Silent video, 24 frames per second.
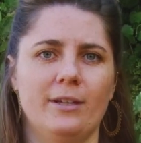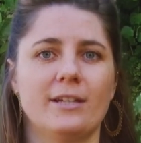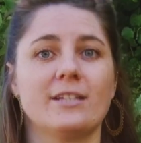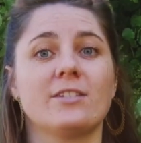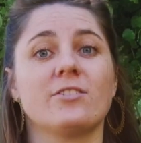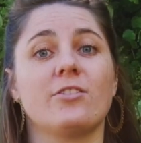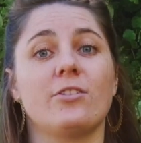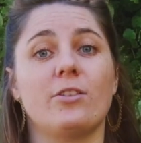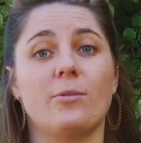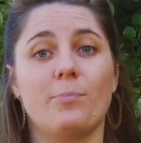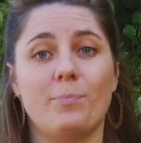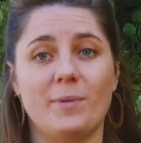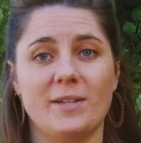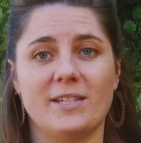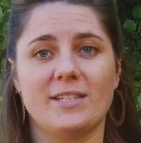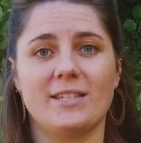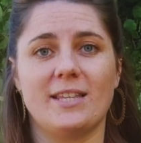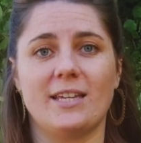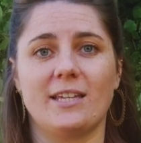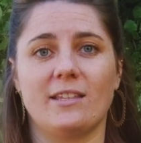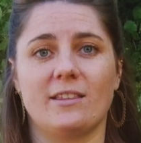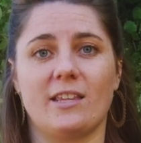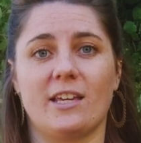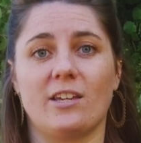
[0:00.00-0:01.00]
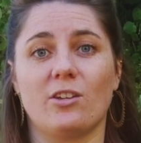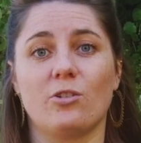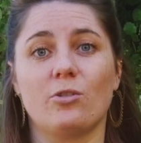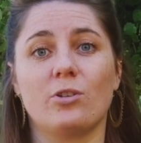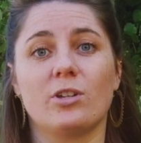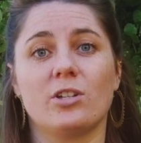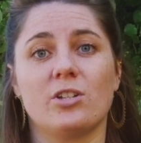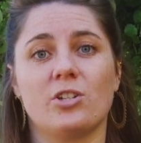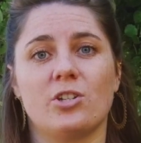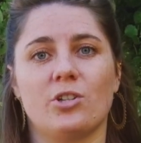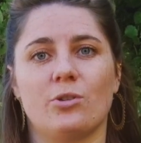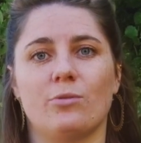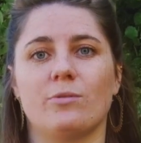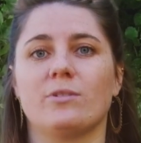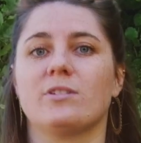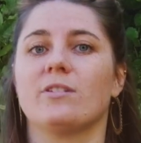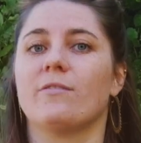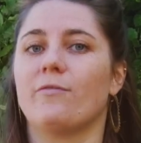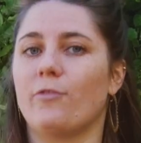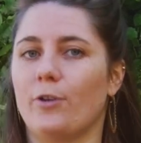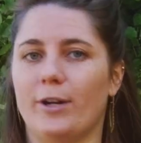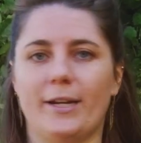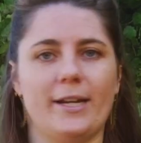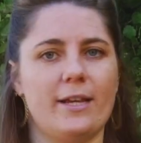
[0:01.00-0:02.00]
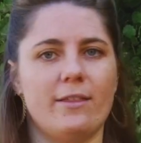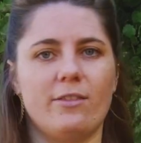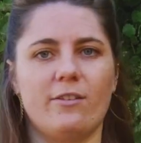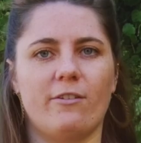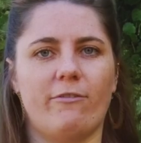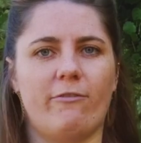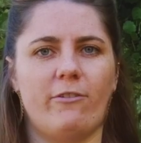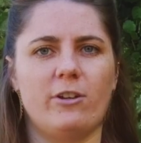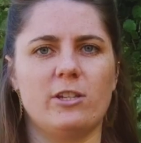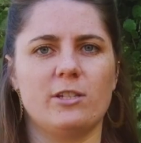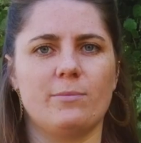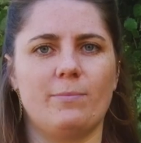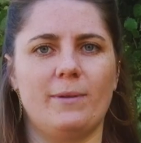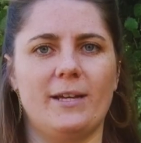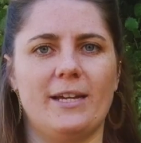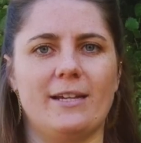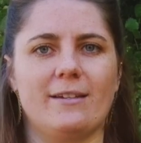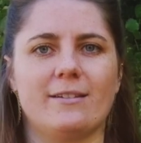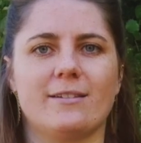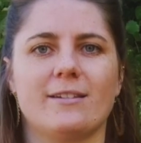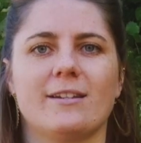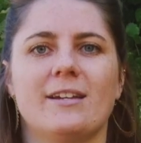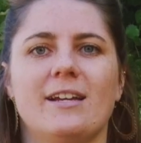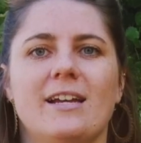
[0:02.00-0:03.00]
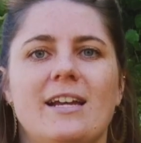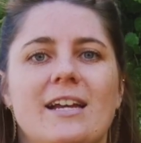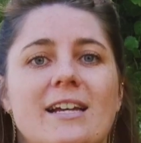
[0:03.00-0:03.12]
so the best thing that you can do is avoid it in the first place.